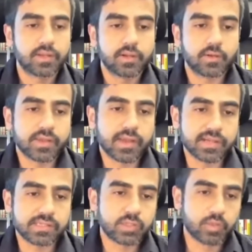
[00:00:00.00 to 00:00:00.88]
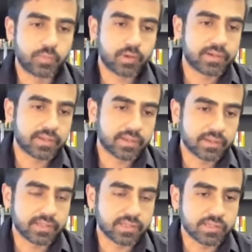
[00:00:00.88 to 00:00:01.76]
looking at
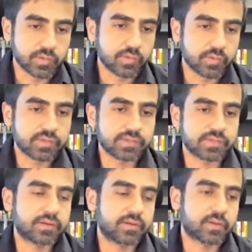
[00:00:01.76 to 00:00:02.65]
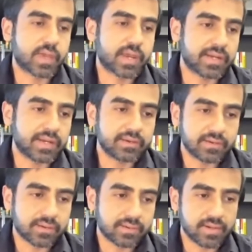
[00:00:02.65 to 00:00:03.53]
geopolitical issues, looking at
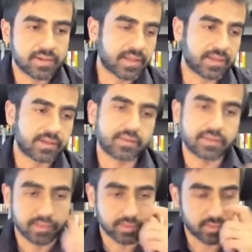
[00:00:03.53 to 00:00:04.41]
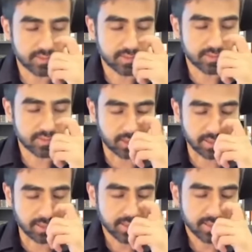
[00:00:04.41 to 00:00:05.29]
interest rate cycles across the
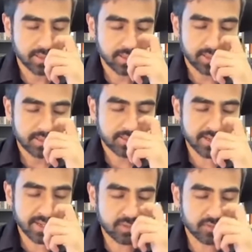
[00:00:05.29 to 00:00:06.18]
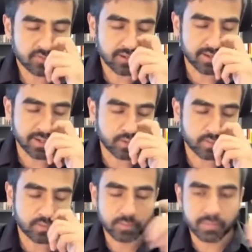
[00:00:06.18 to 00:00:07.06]
world, trying to figure out
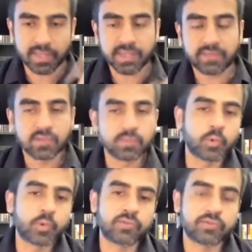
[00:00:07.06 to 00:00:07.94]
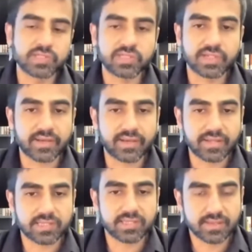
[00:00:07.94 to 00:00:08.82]
money will move in which
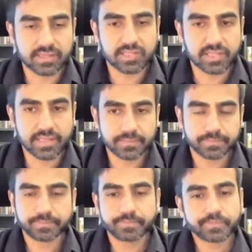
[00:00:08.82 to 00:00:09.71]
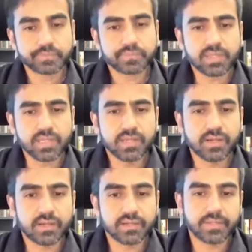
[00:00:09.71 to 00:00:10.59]
direction essentially.
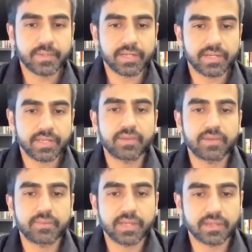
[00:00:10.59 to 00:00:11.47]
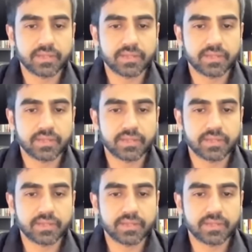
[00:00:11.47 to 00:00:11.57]
Typically, when money